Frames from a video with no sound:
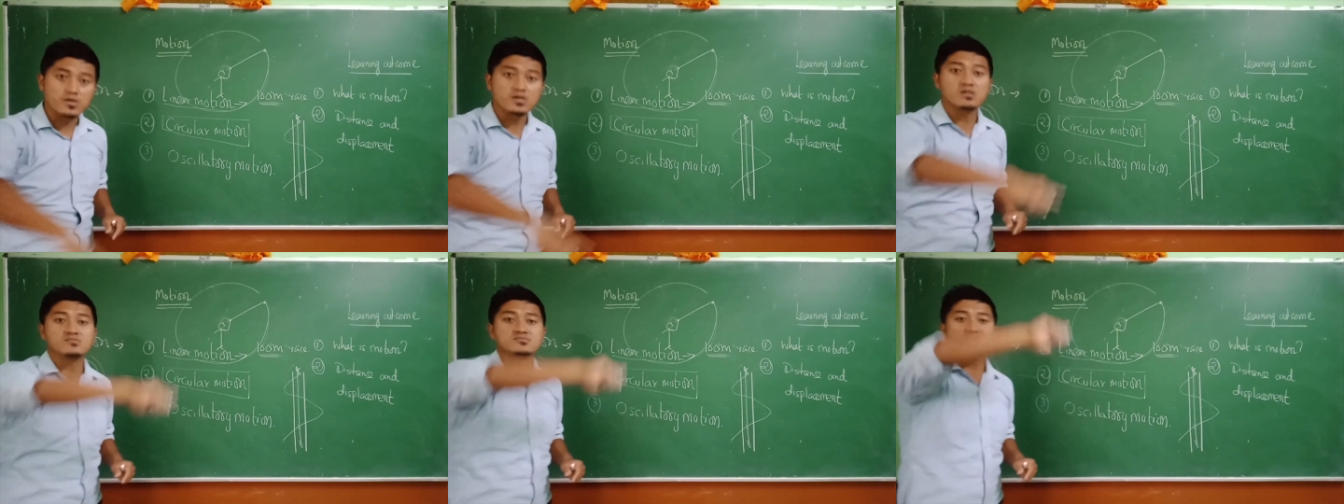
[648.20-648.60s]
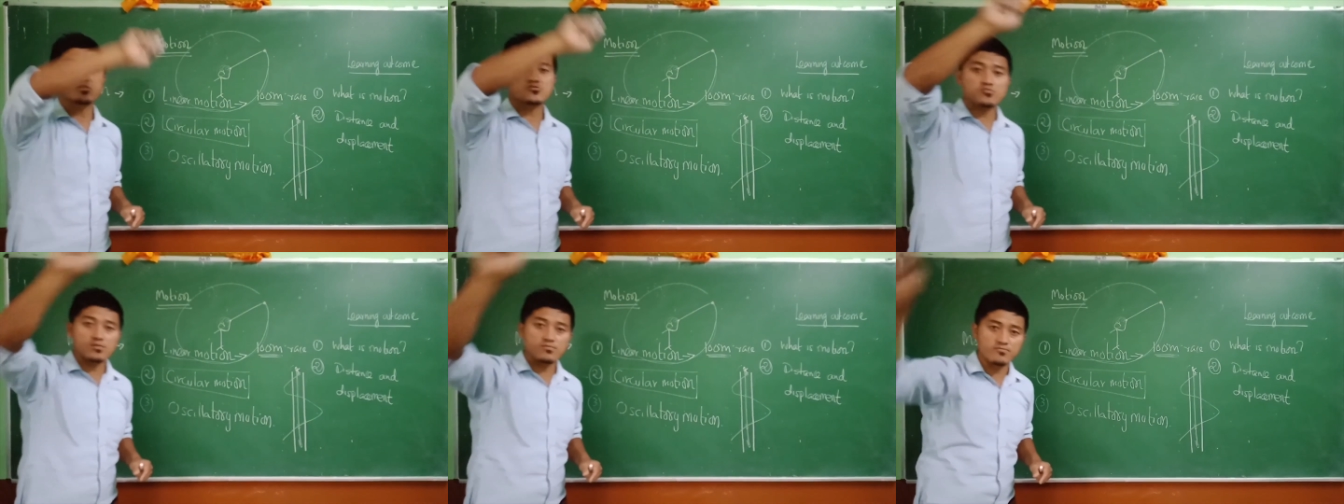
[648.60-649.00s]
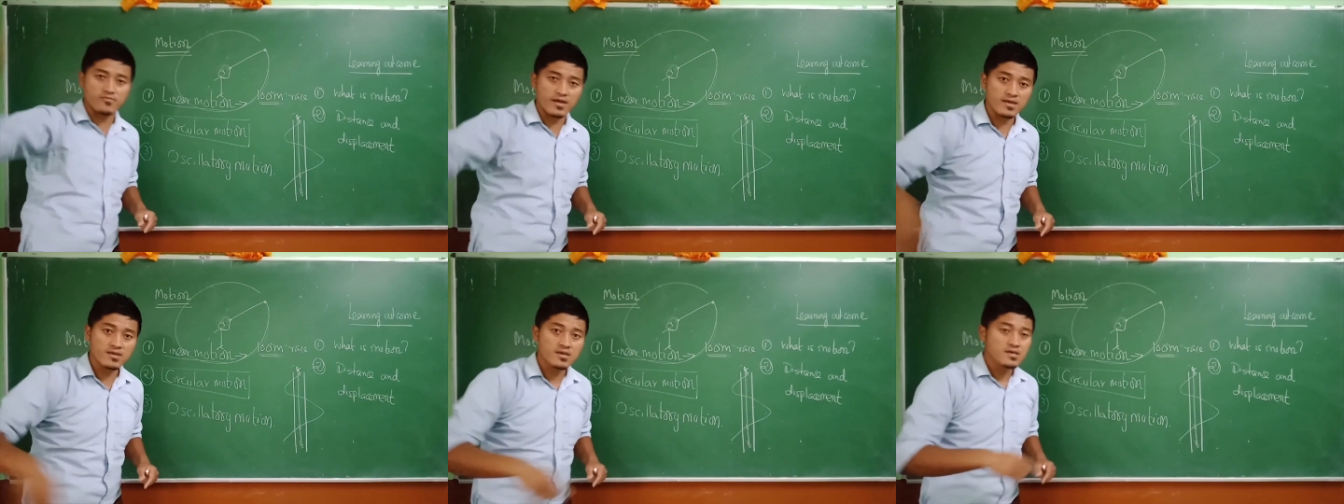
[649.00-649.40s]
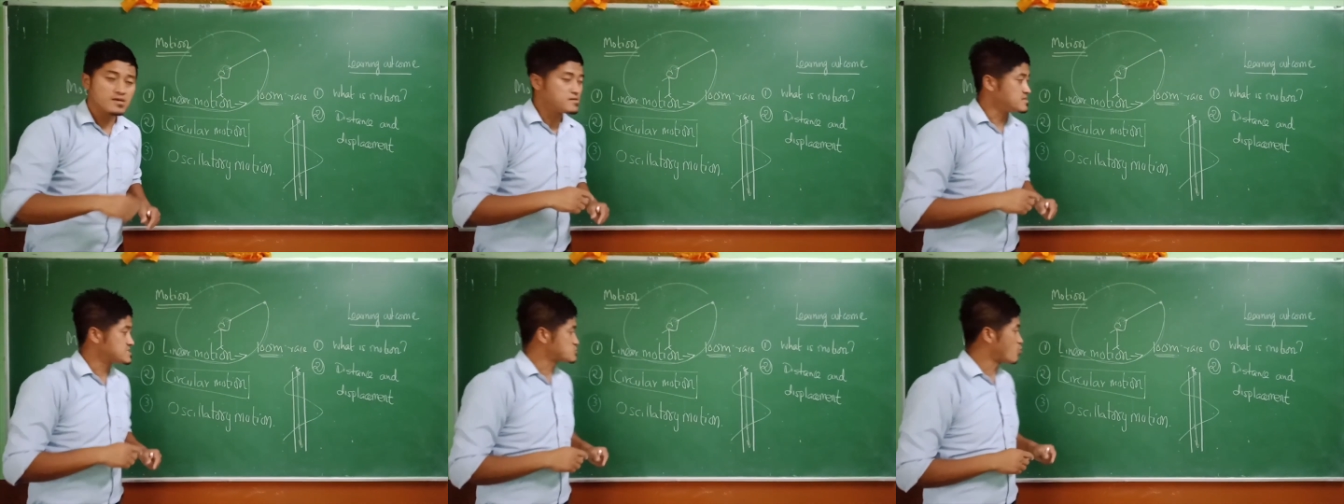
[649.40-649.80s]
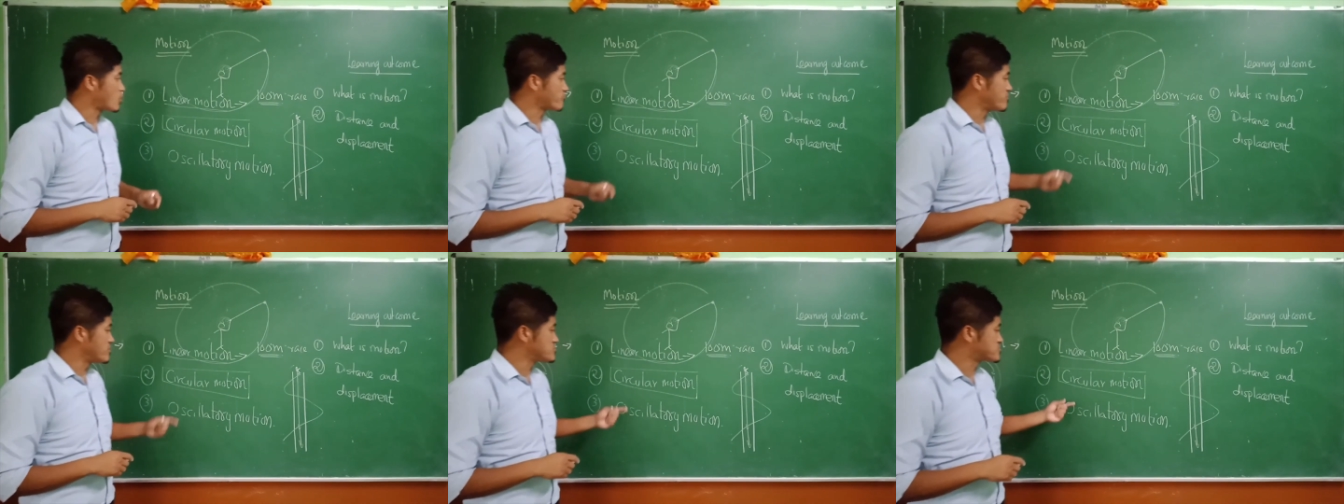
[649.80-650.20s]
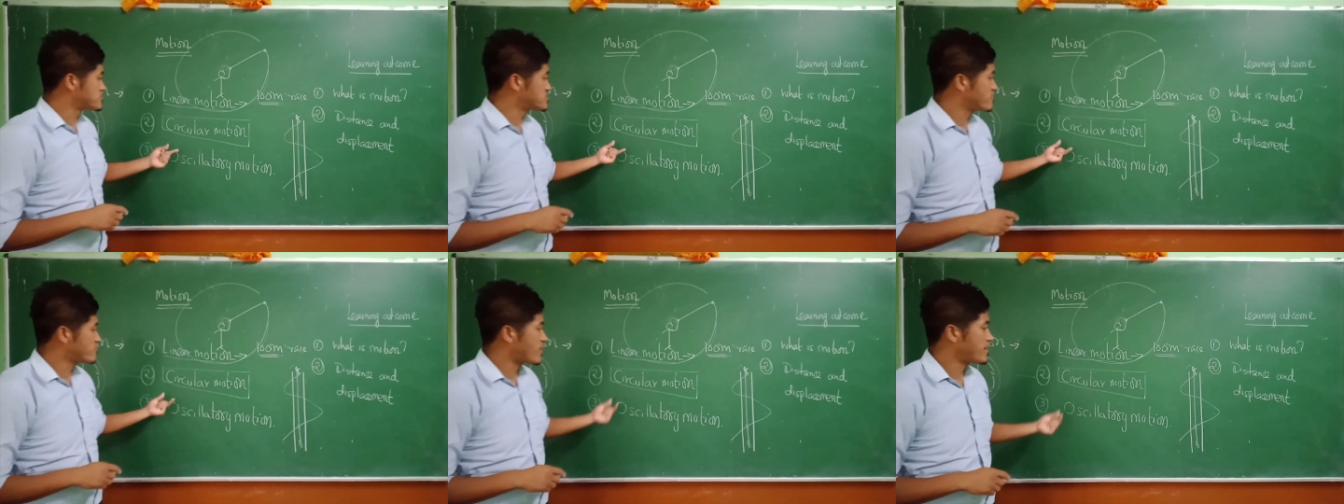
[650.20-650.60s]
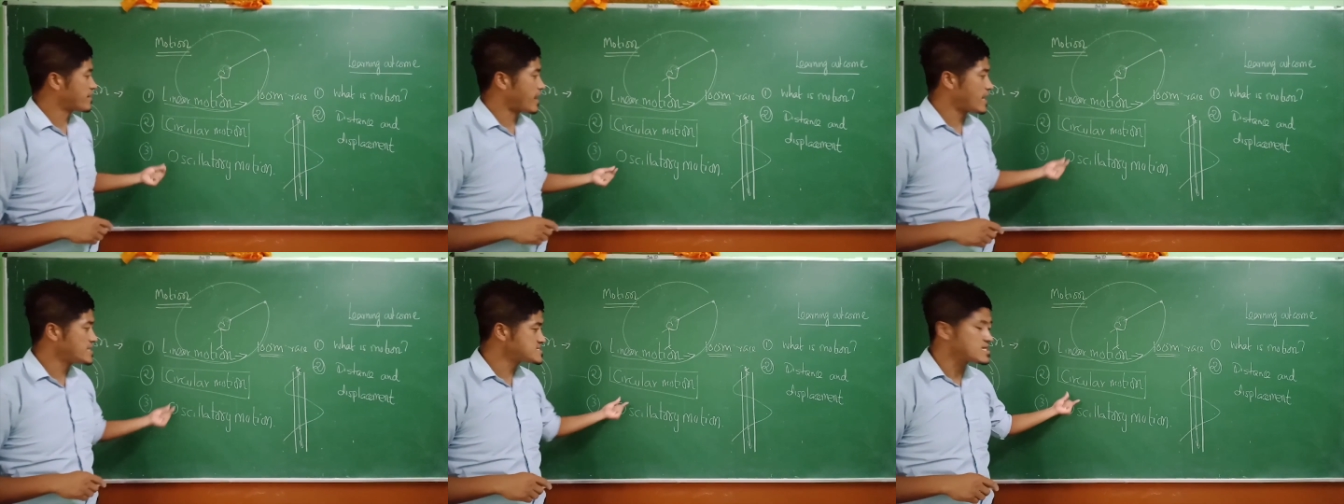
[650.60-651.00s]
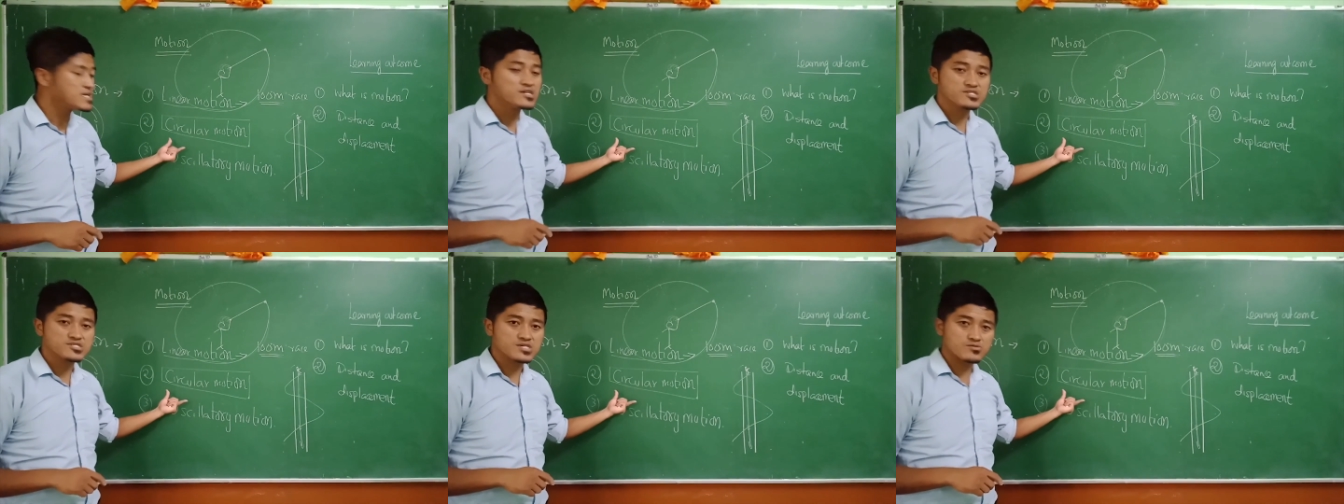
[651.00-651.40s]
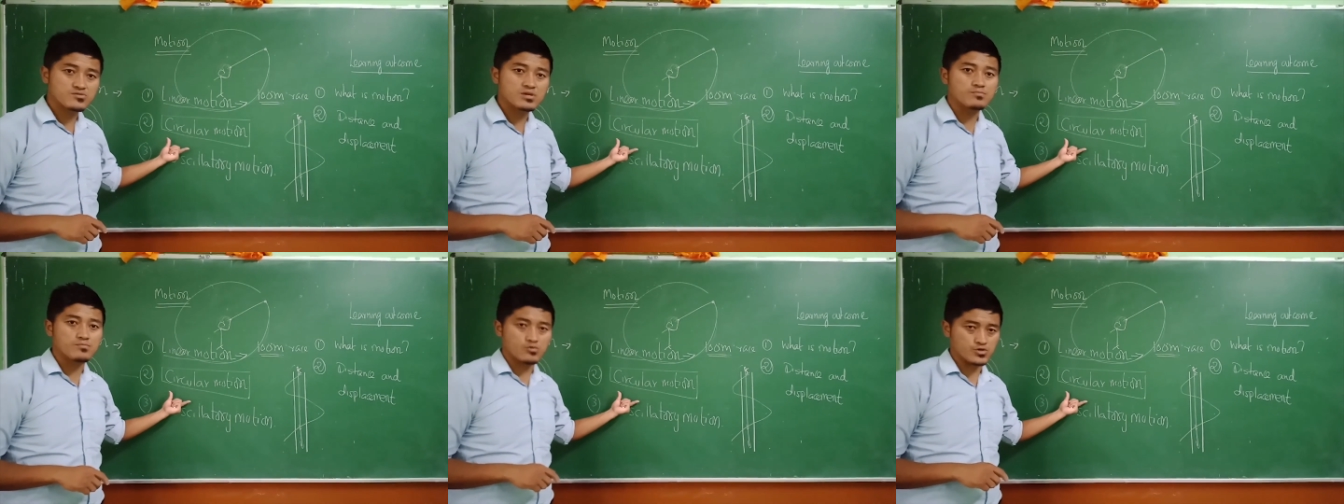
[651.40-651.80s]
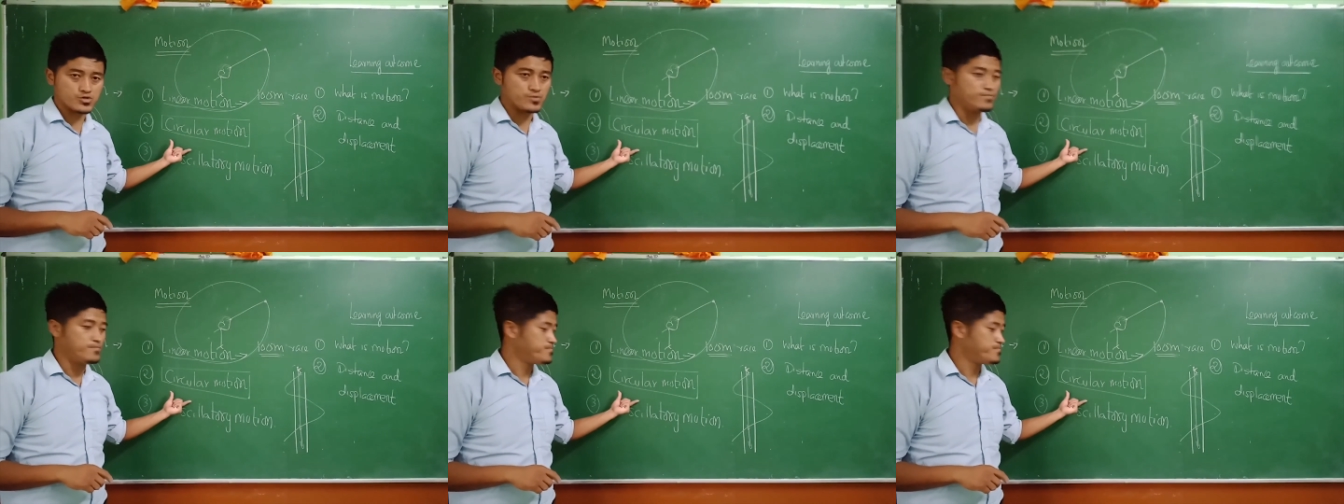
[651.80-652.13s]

in a circular way is what we used to define as circular motion.